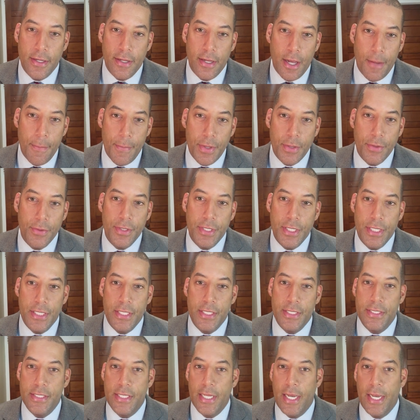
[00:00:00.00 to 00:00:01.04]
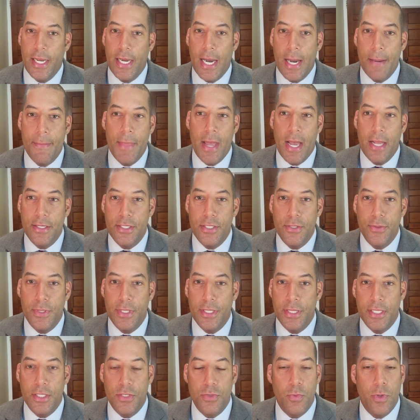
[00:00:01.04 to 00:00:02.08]
ability to say, I'm not
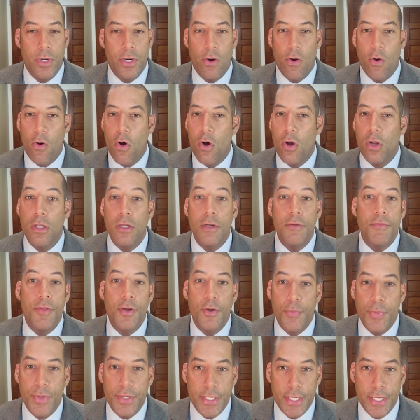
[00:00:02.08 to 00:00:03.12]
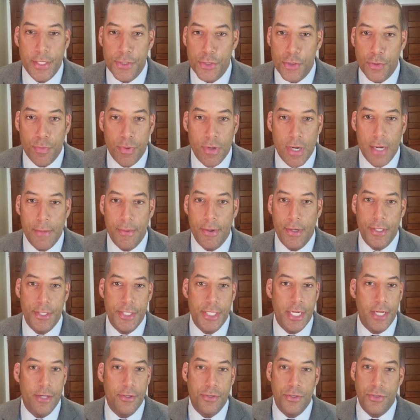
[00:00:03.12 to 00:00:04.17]
doing this, when all of their potential primary
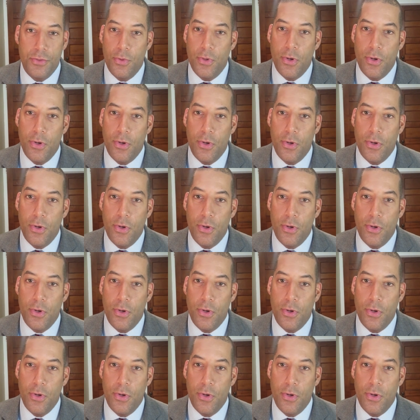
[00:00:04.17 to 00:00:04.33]
challengers,